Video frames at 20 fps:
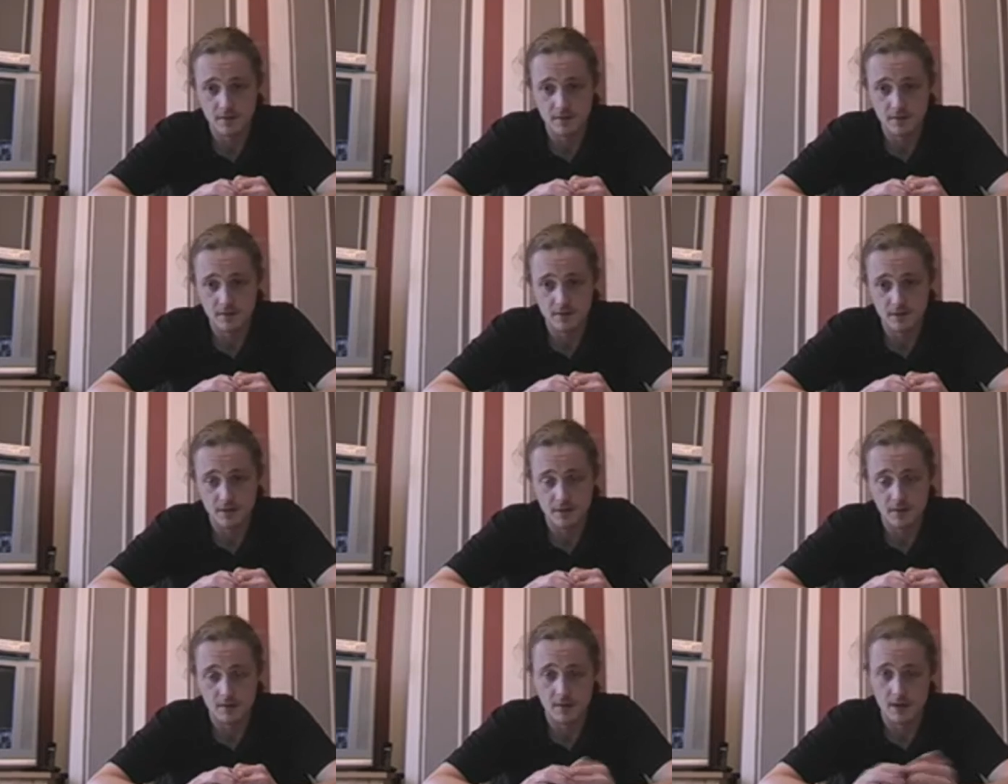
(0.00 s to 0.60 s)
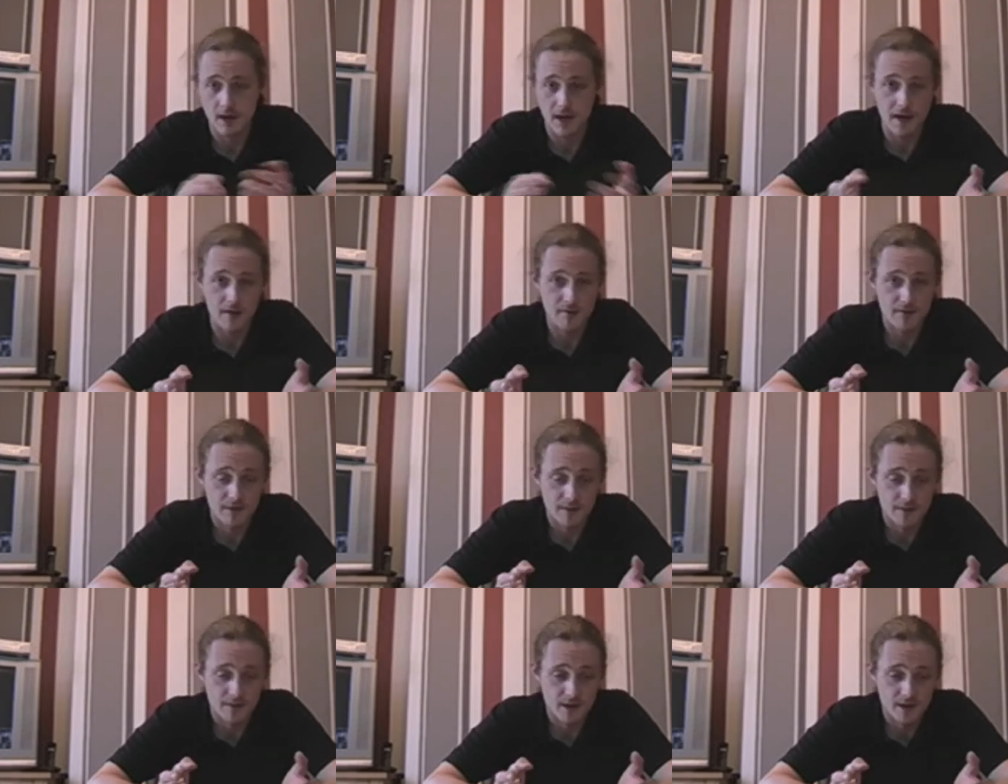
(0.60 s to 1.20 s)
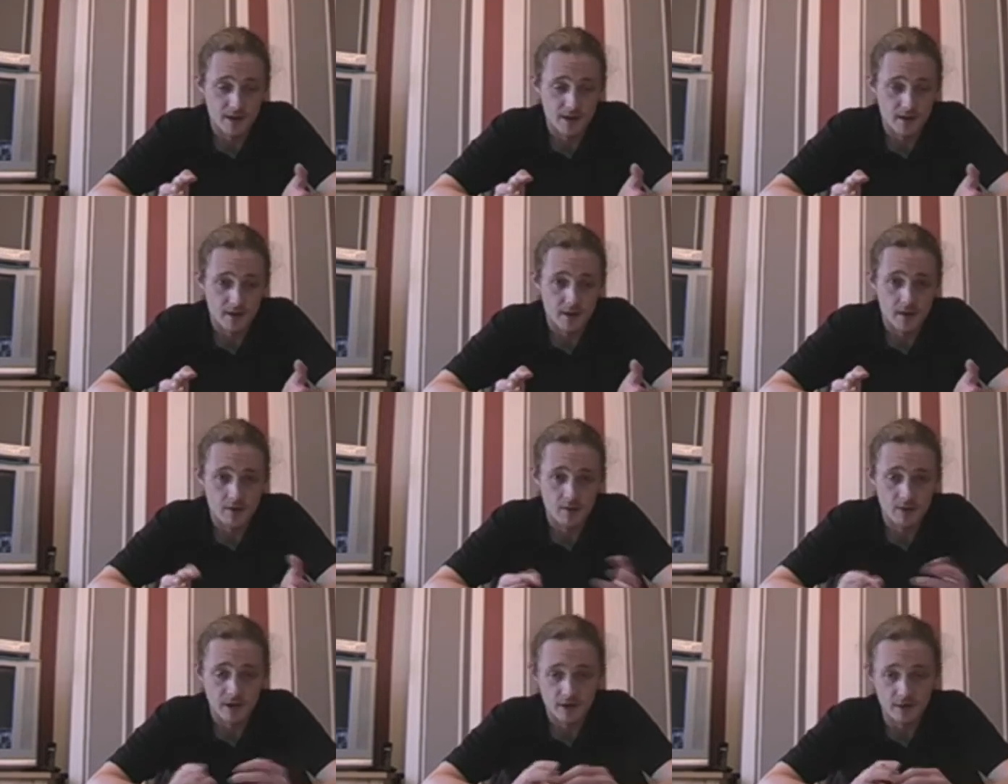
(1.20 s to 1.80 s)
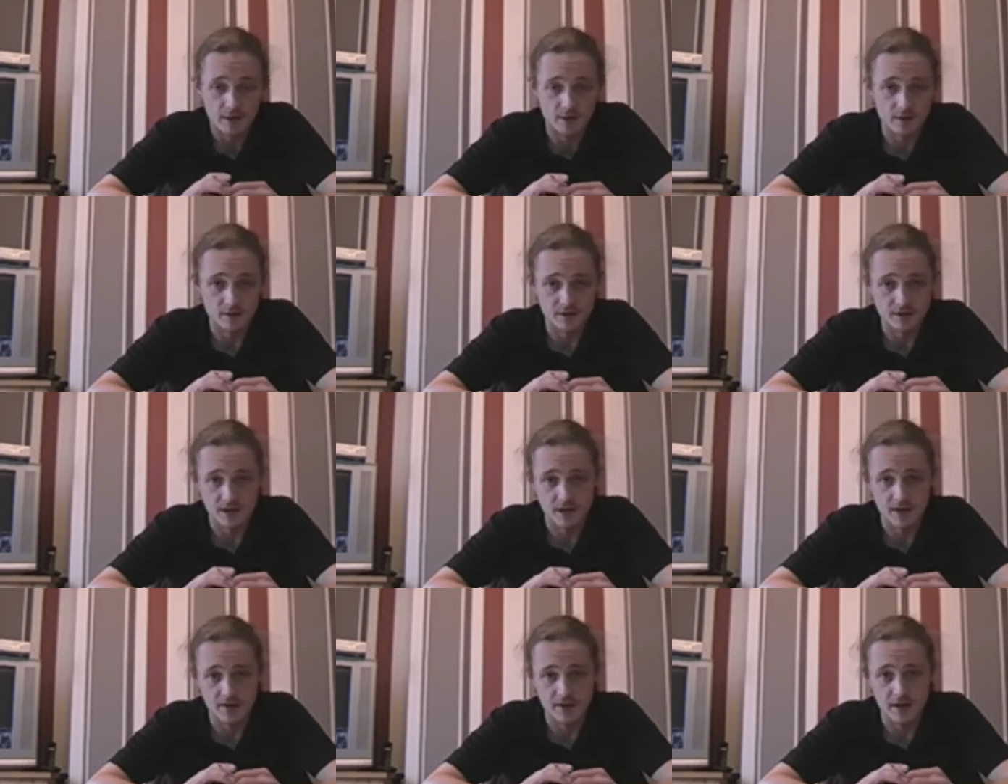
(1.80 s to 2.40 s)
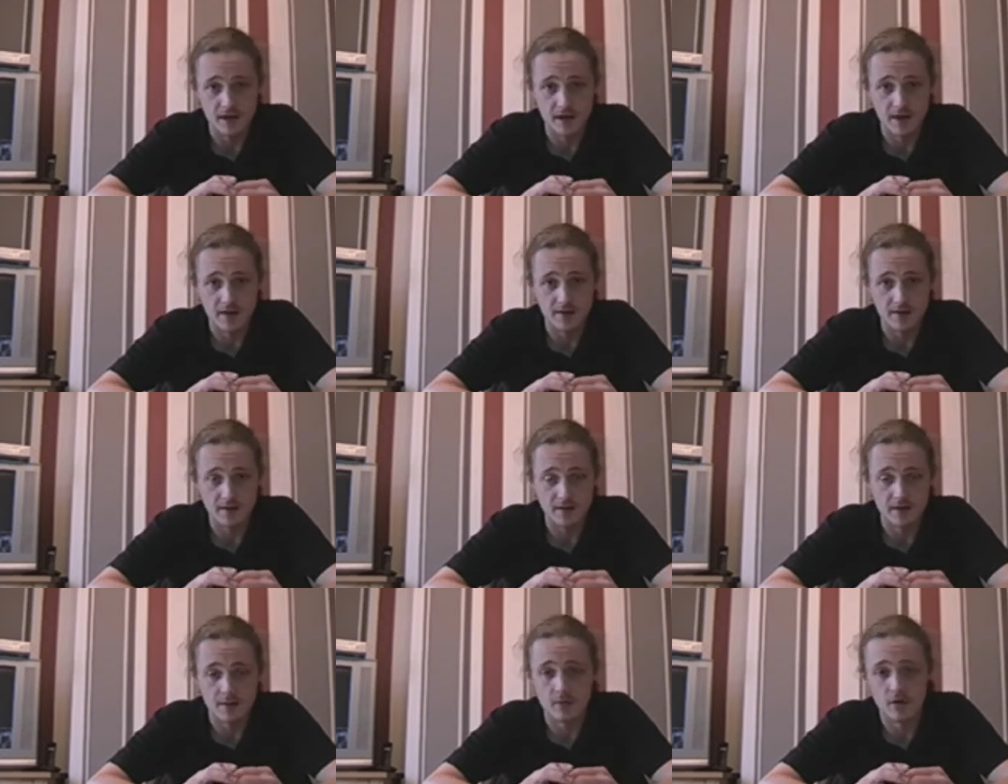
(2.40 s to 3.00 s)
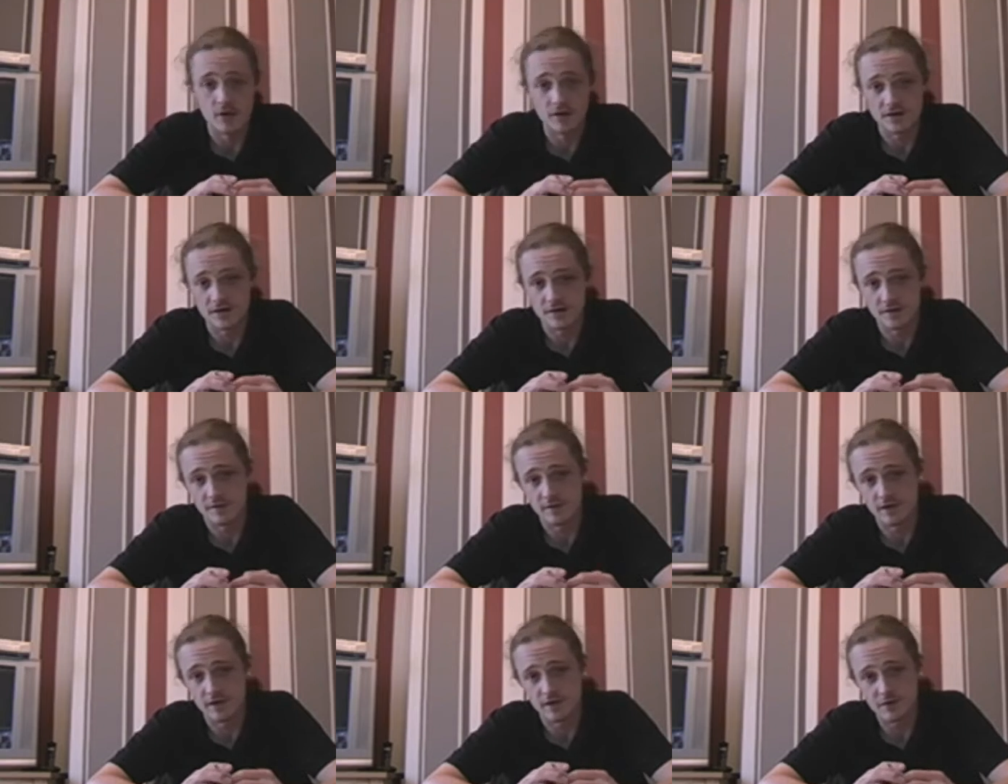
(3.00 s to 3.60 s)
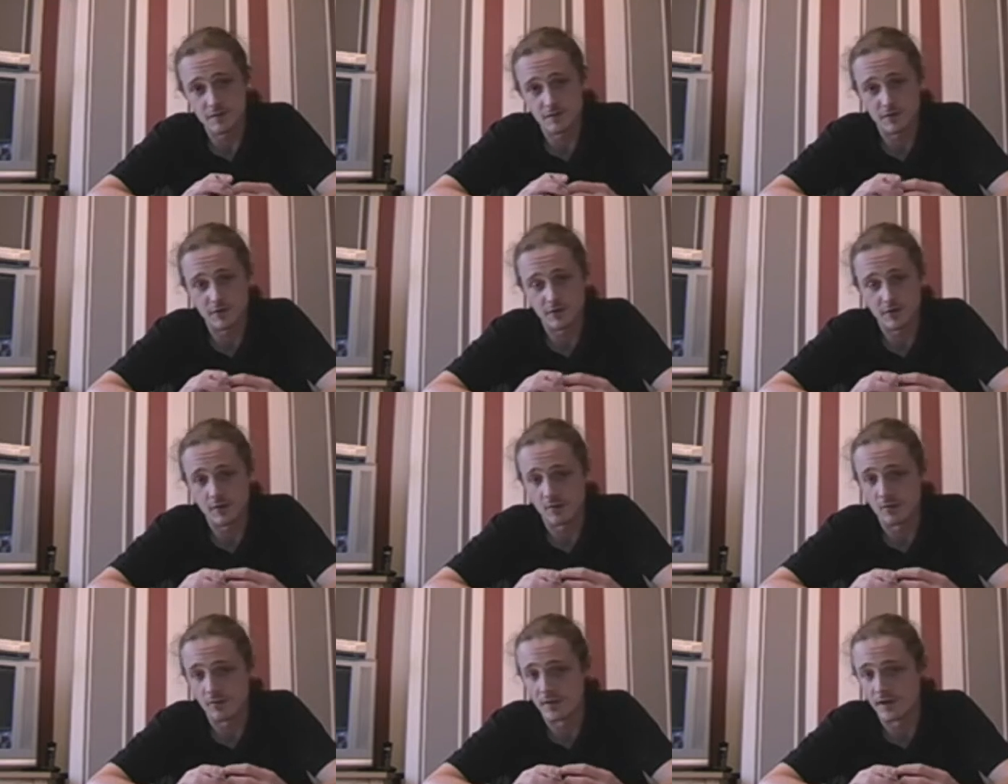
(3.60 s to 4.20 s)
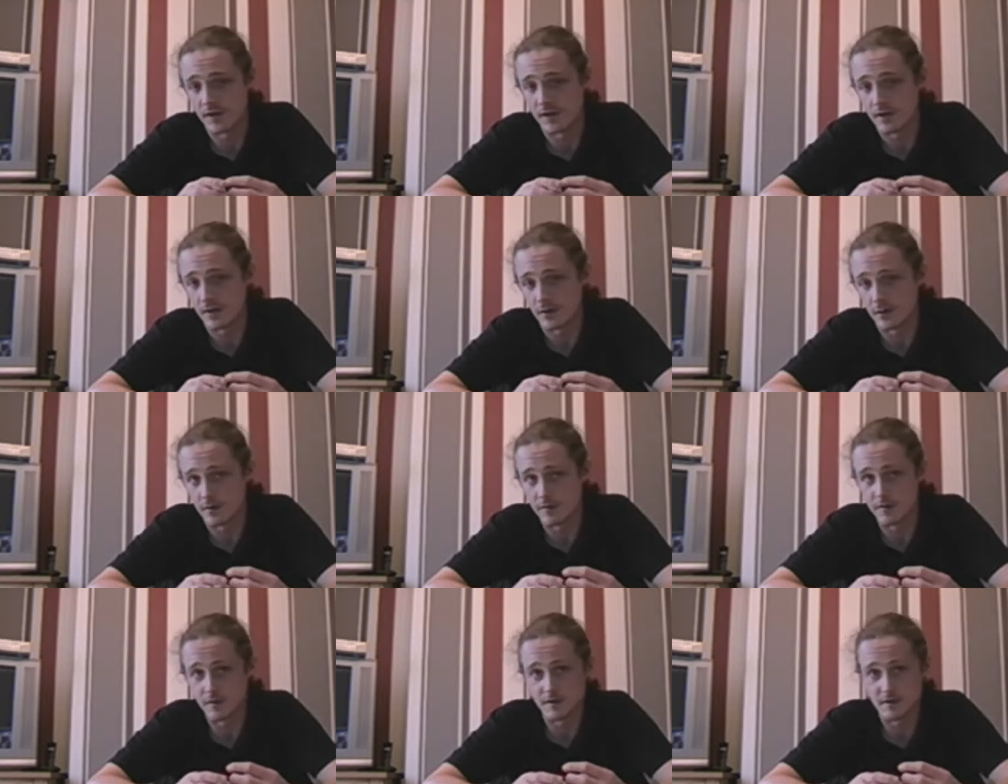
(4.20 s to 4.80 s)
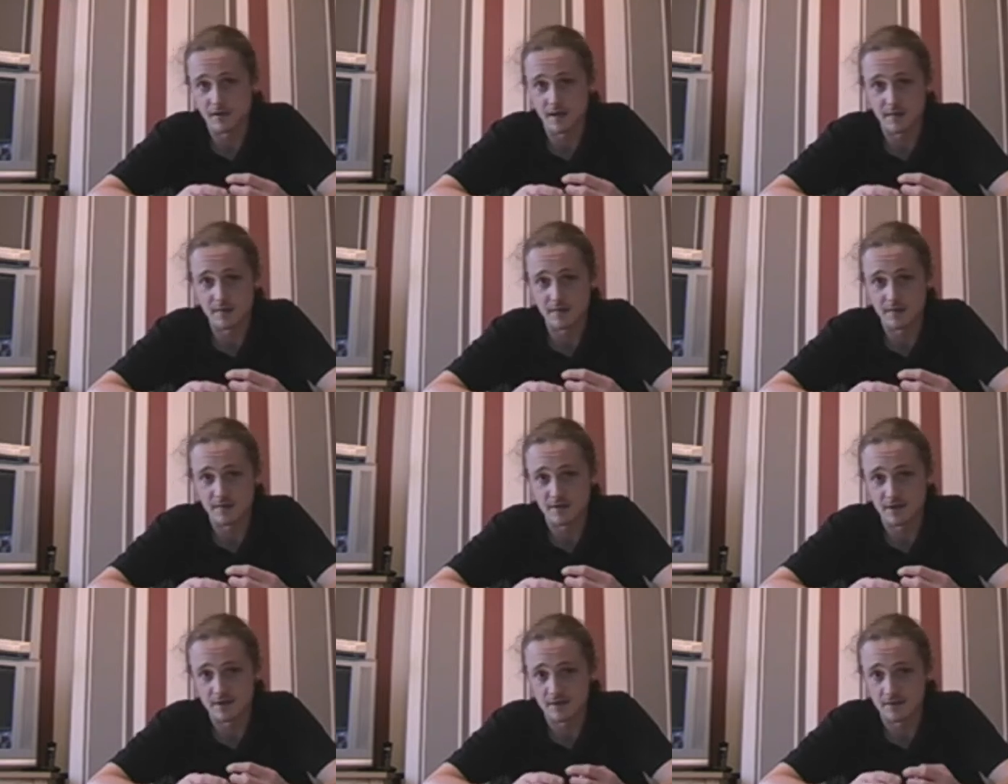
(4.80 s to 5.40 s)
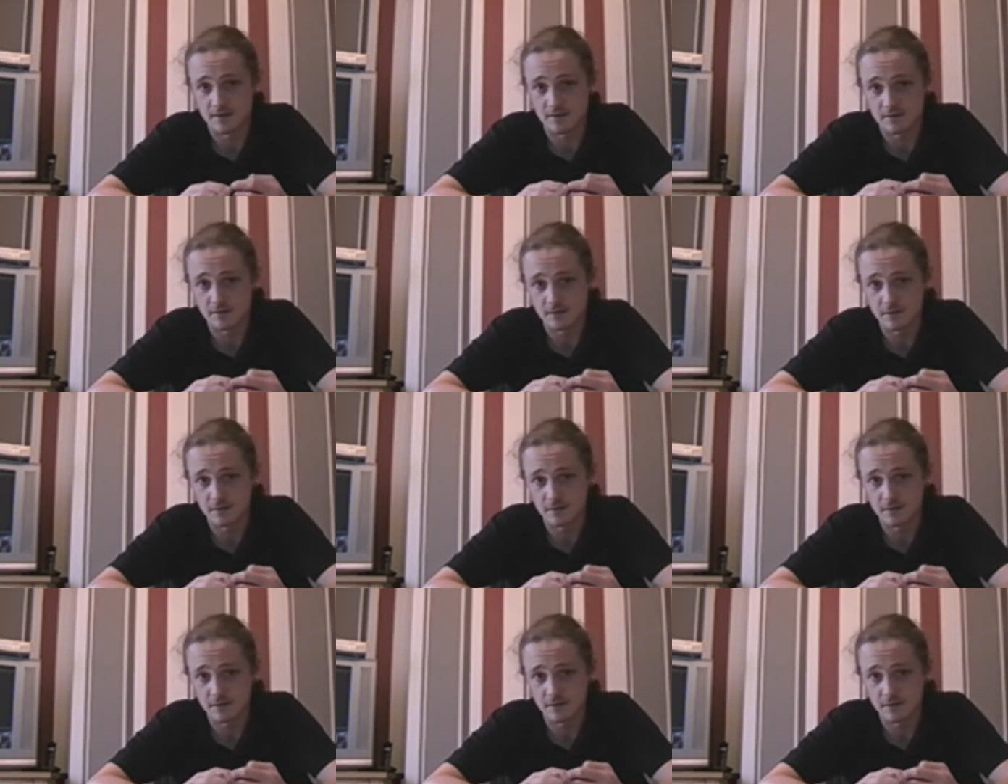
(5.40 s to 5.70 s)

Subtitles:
So I have them there on record saying that I entered that box as a flesh and blood human being and not as an empty vessel.